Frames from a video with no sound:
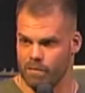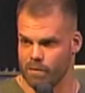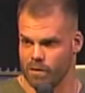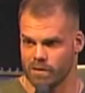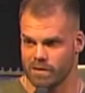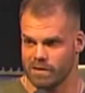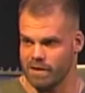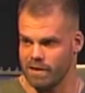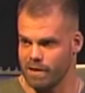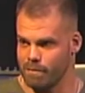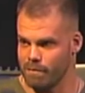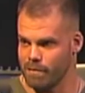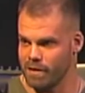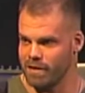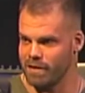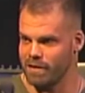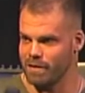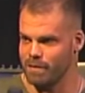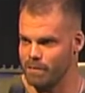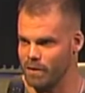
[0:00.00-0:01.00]
Molstead. I'm
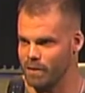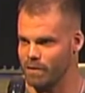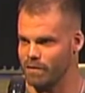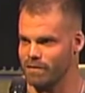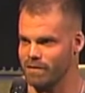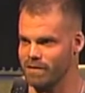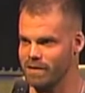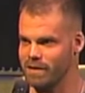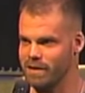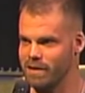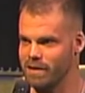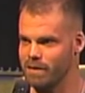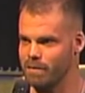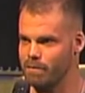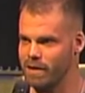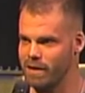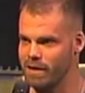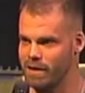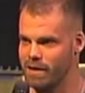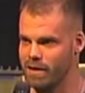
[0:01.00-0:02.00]
married to the beautiful lady in the
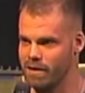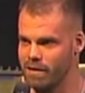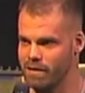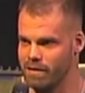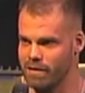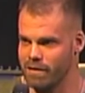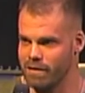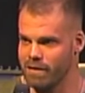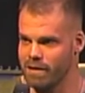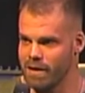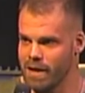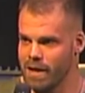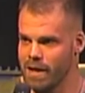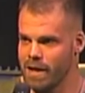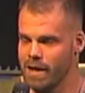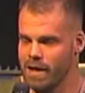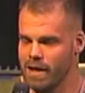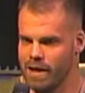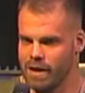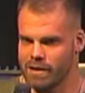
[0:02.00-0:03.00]
pink hair there.
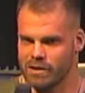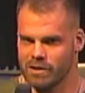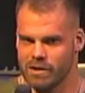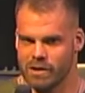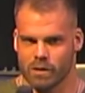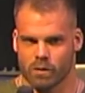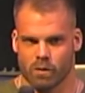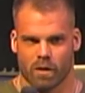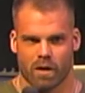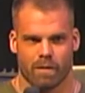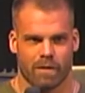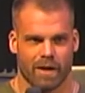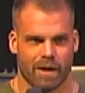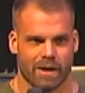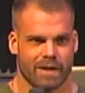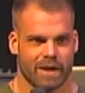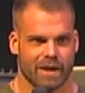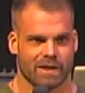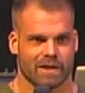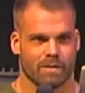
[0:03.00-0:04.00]
And she's where my
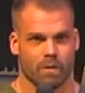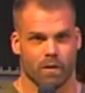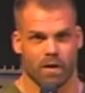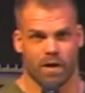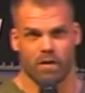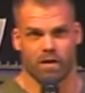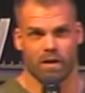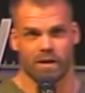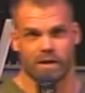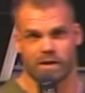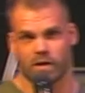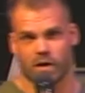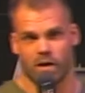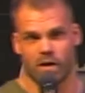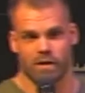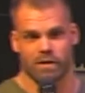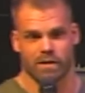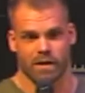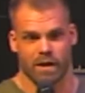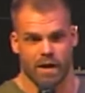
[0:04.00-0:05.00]
testimony really
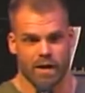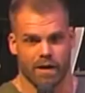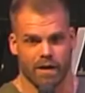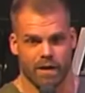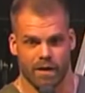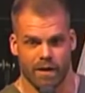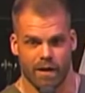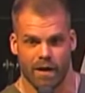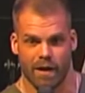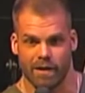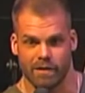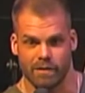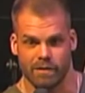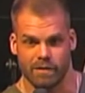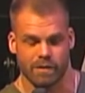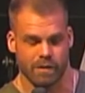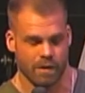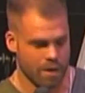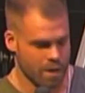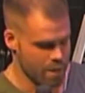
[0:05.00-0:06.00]
starts and it
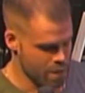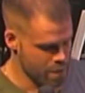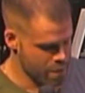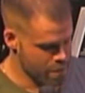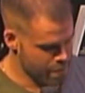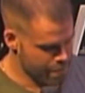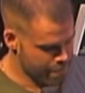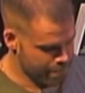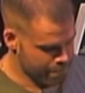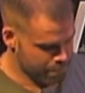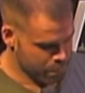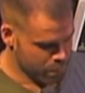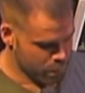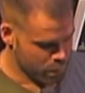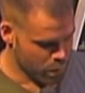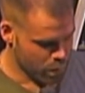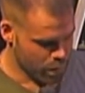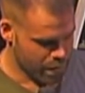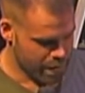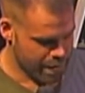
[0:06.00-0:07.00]
ends.
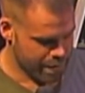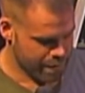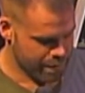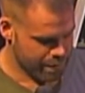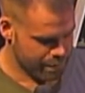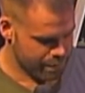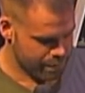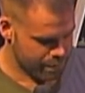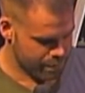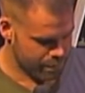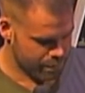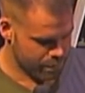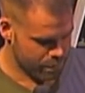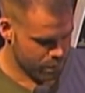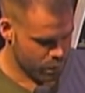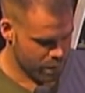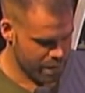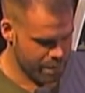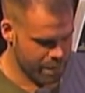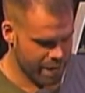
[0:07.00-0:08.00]
So
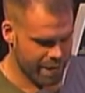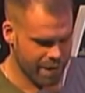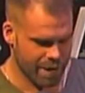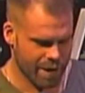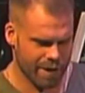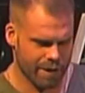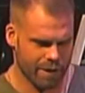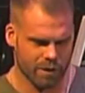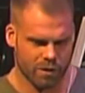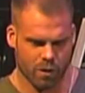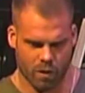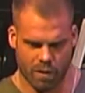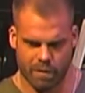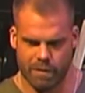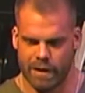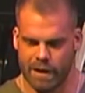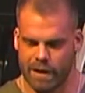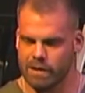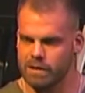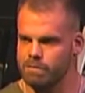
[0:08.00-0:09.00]
we met 9 years ago. It'll be
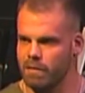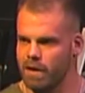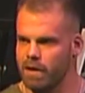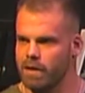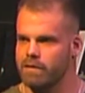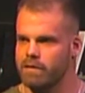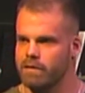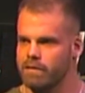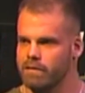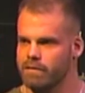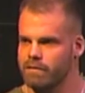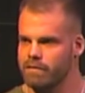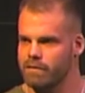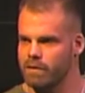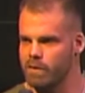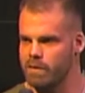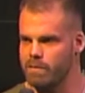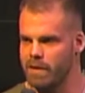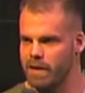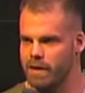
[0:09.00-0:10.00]
next month that
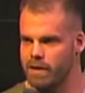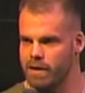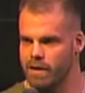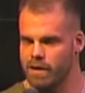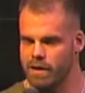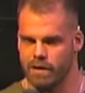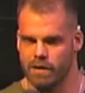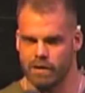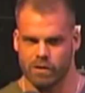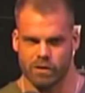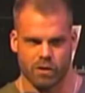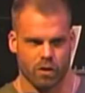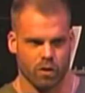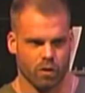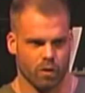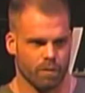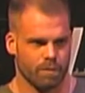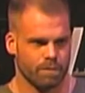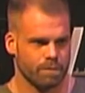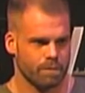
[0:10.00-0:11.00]
we met 9 years ago.